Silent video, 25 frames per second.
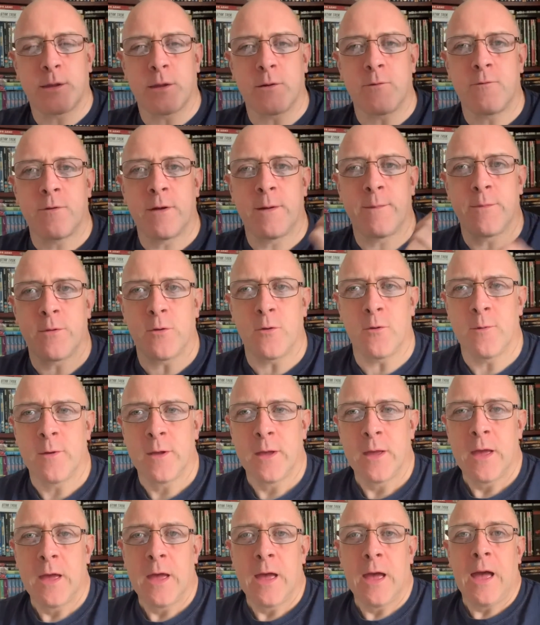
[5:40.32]
are ripped up,
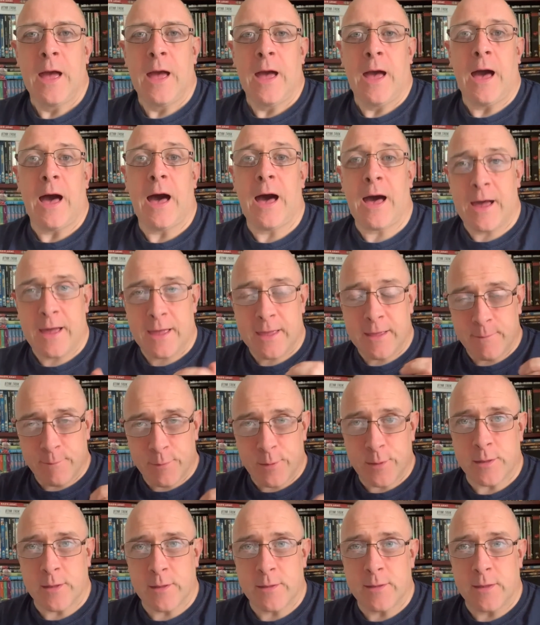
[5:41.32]
I am
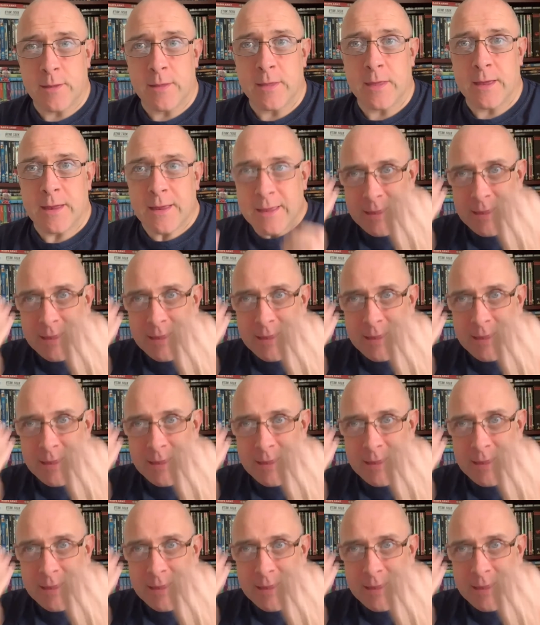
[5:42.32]
sitting there